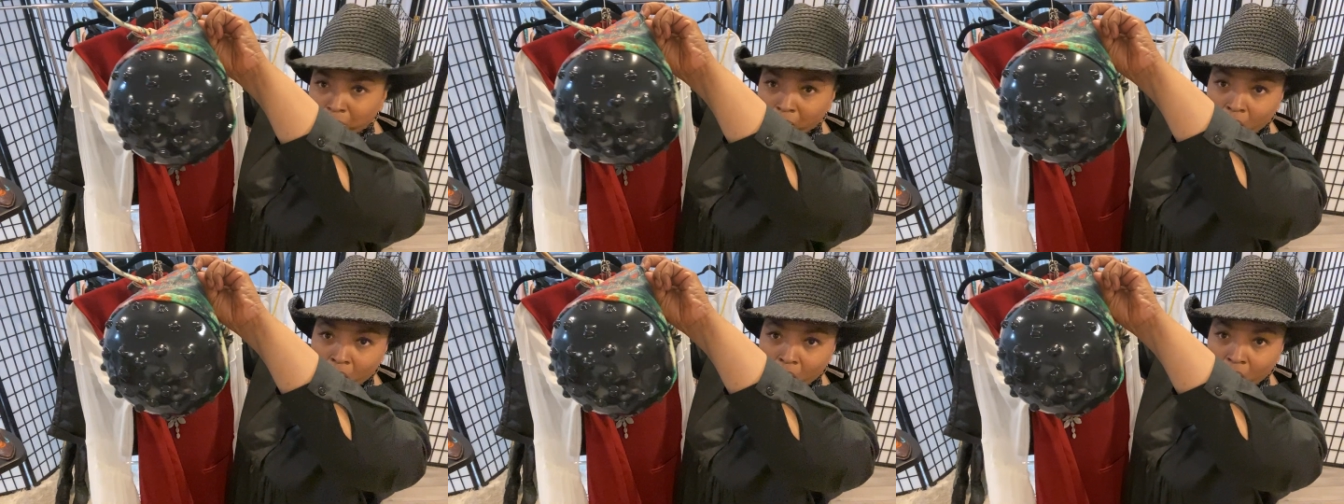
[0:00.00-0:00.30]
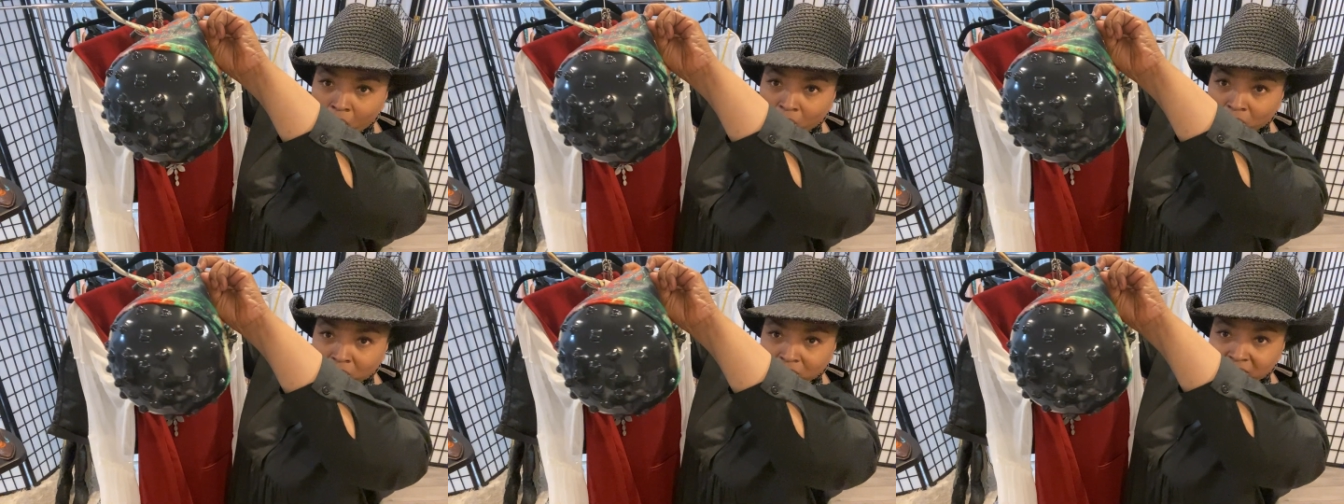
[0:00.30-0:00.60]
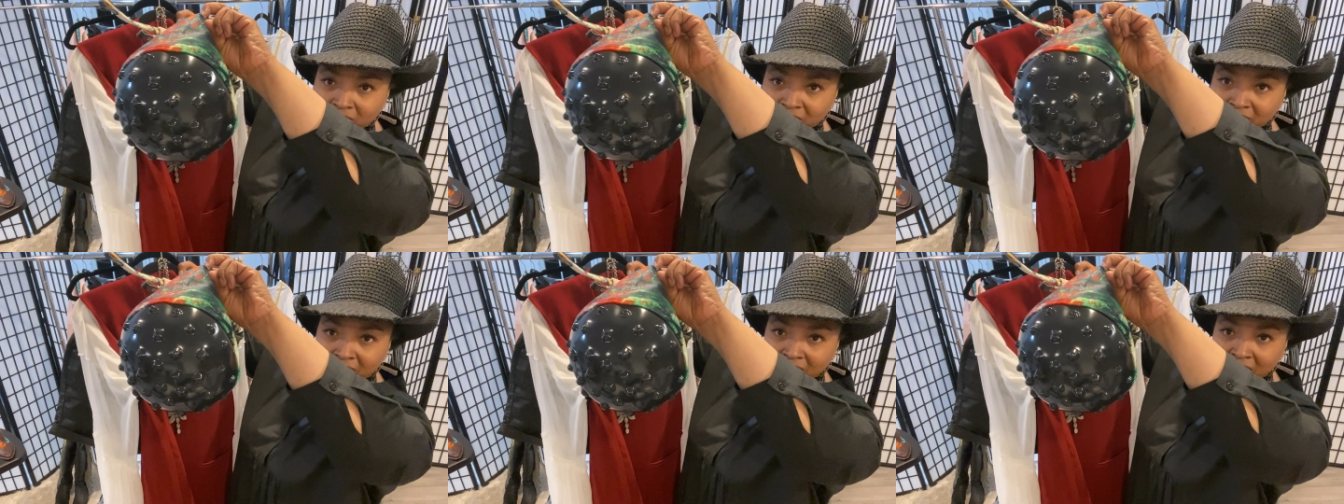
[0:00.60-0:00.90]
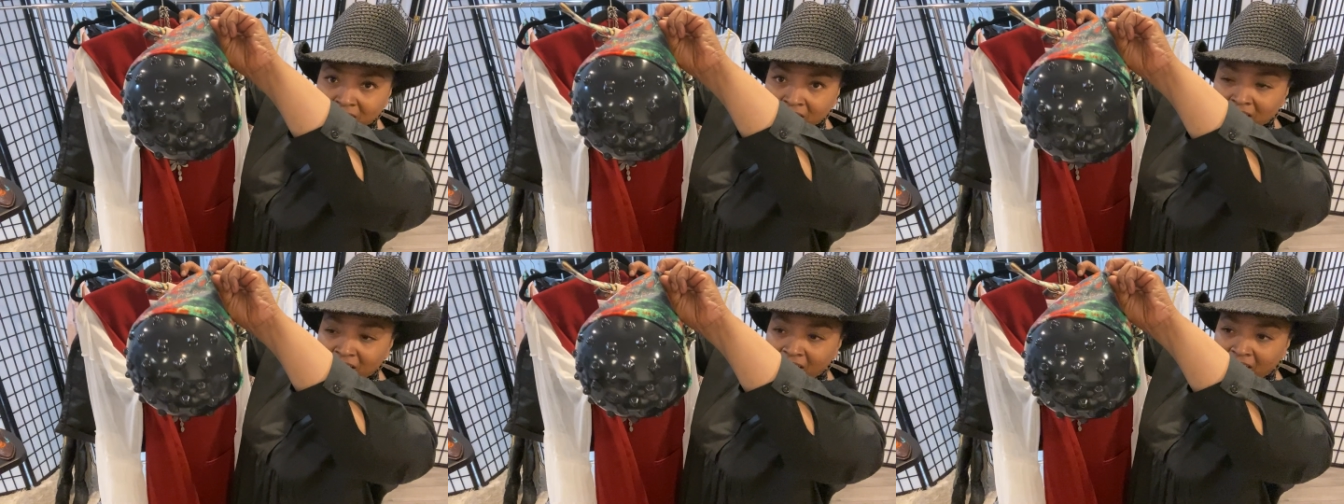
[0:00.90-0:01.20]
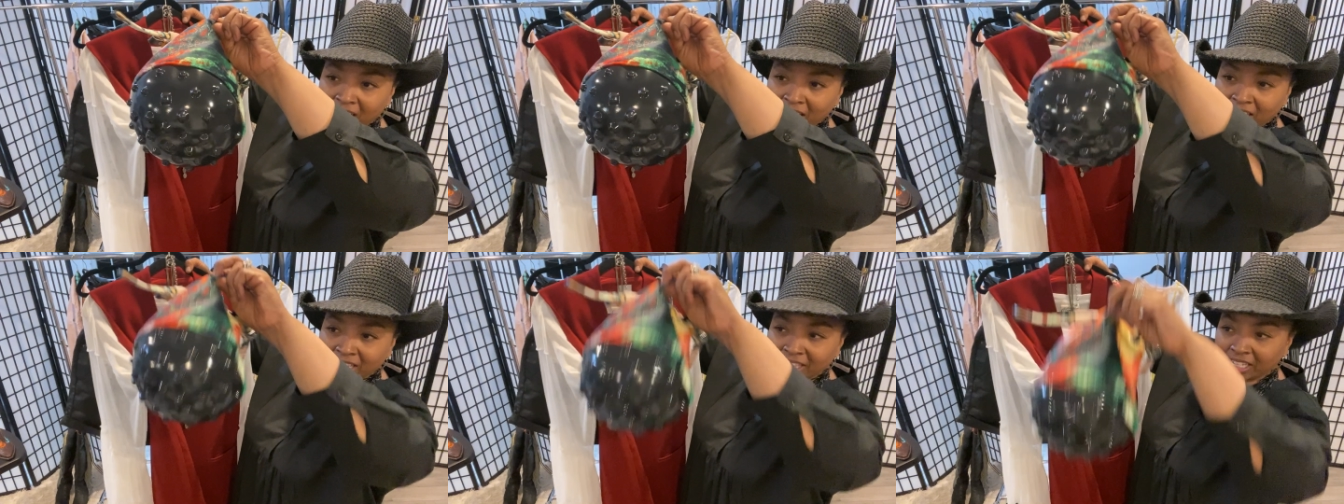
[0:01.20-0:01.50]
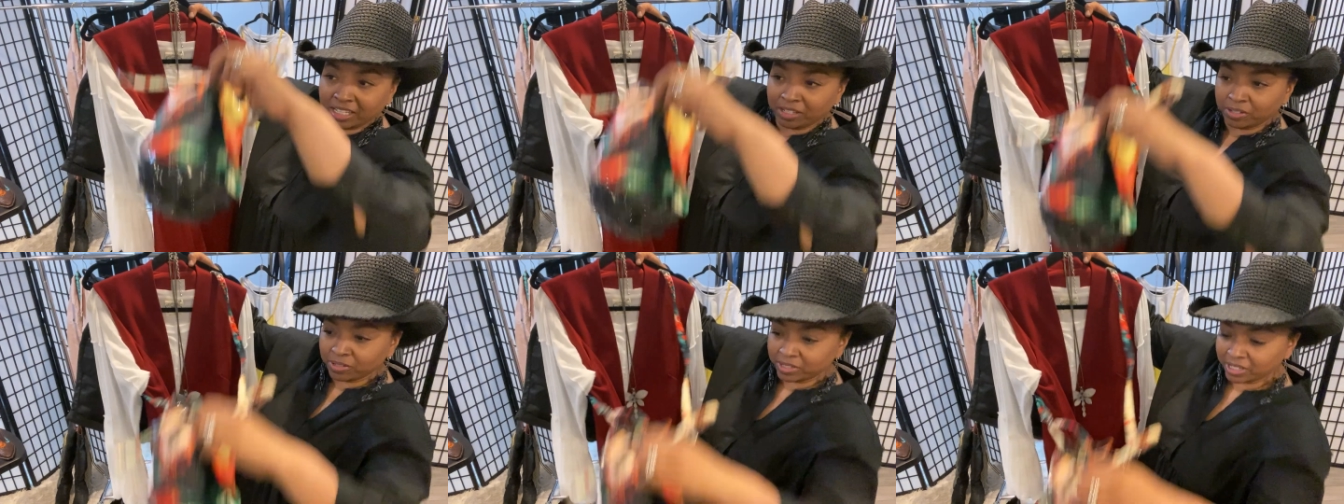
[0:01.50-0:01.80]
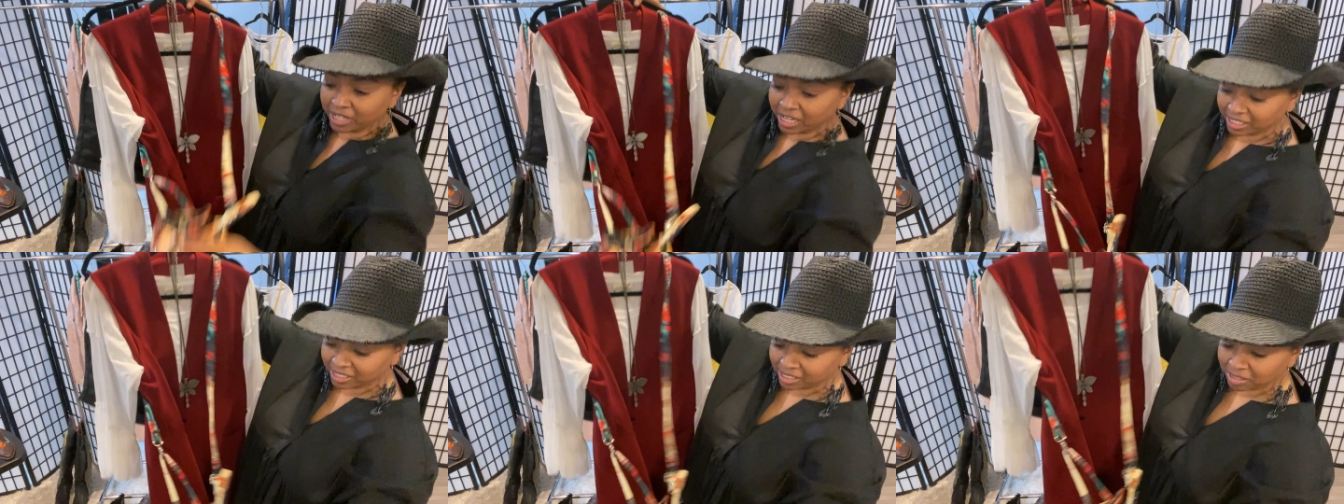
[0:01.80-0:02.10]
balls and they use
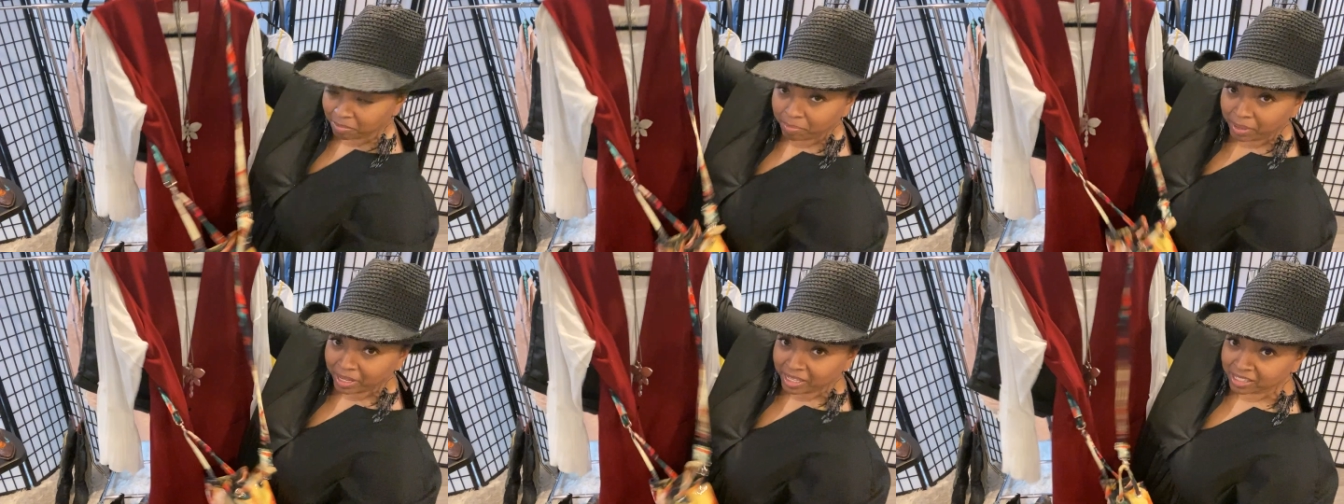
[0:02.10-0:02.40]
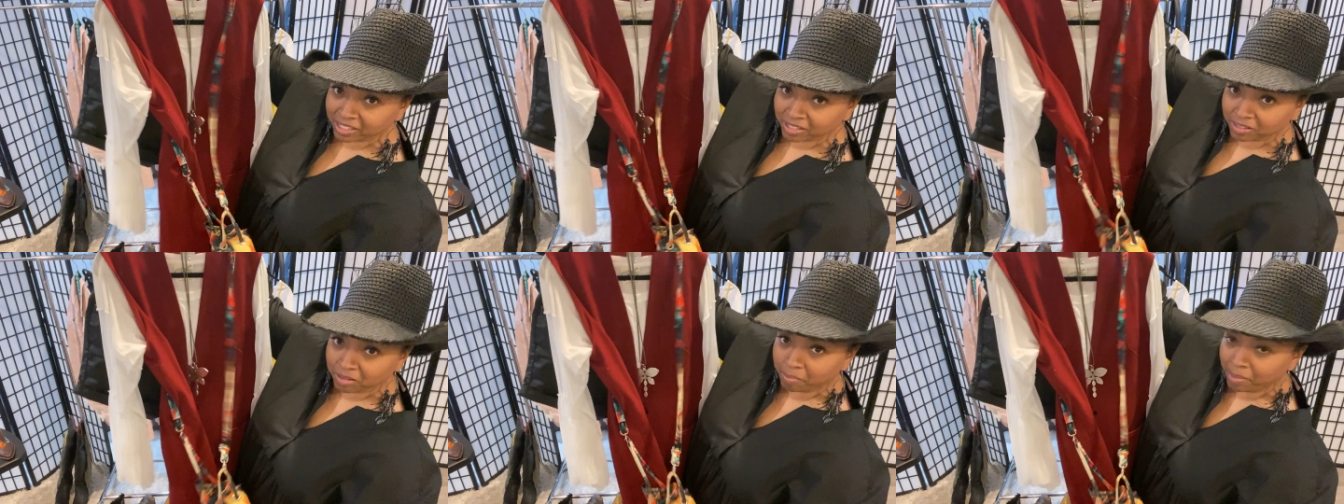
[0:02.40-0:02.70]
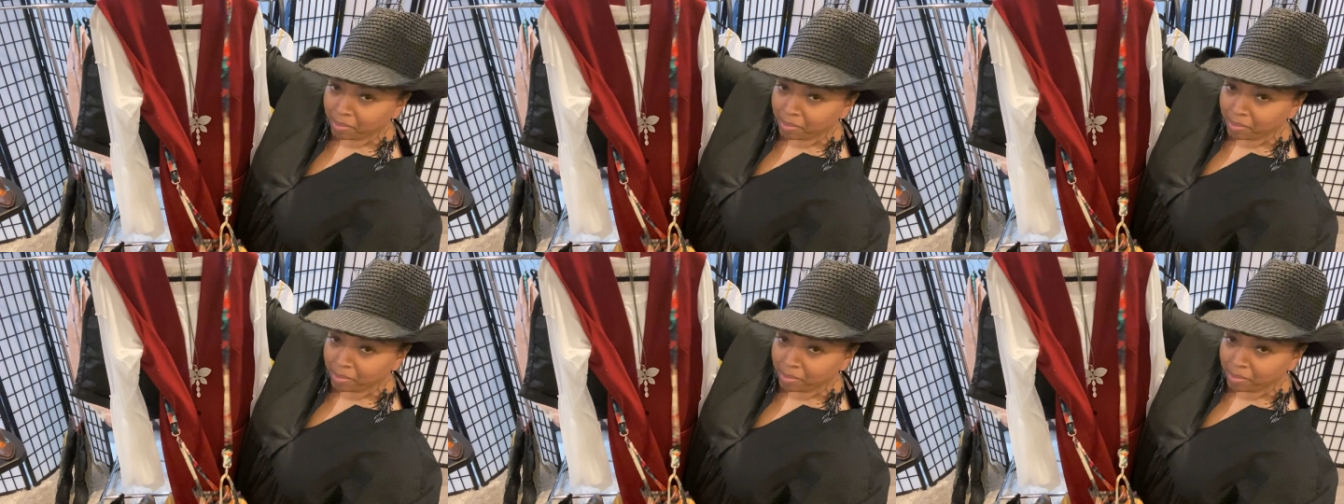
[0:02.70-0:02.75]
it as the base of the